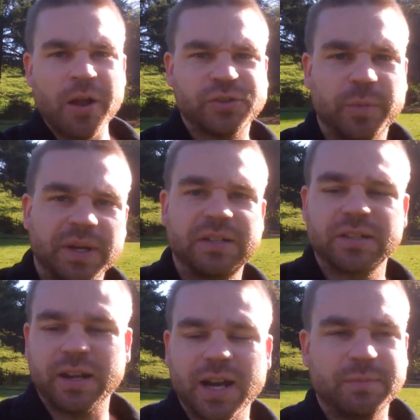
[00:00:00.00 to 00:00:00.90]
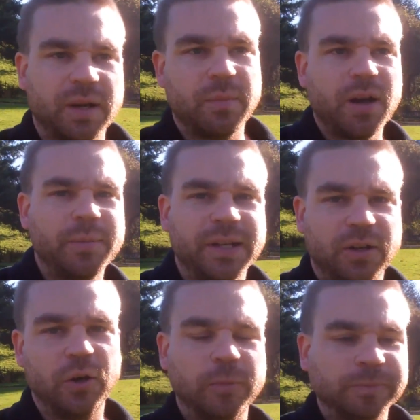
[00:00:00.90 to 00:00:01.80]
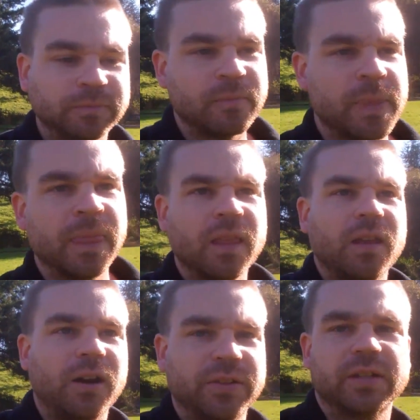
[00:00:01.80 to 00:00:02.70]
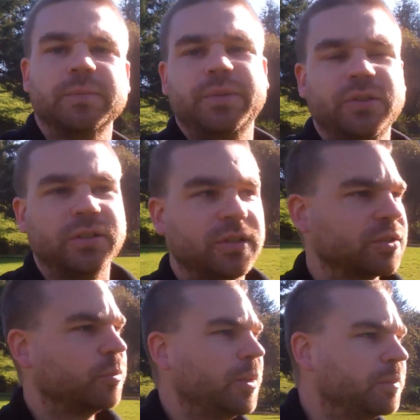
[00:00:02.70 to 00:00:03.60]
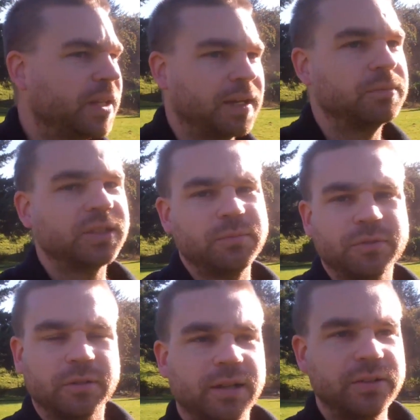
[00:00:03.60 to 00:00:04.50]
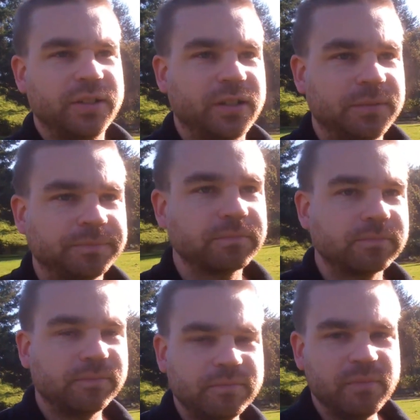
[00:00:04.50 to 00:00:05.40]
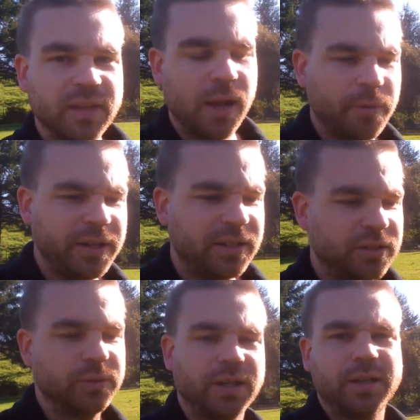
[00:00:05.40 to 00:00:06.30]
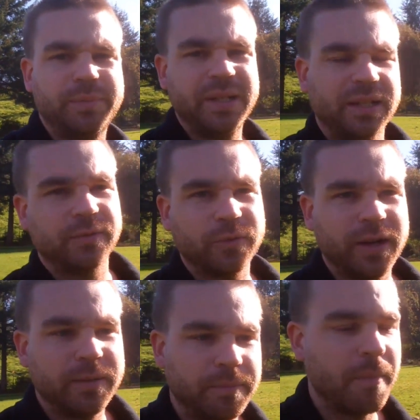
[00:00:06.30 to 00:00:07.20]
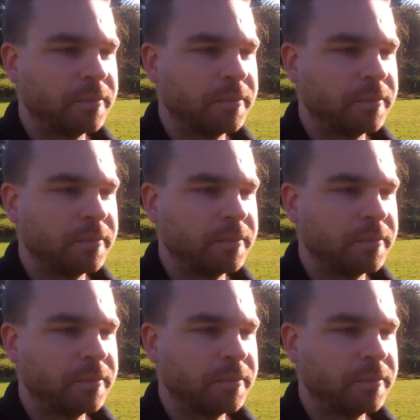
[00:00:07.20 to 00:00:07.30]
So basically, I got my mom at home on the computer, and there's a webcam somewhere around here, and we need to uh, be in the frame.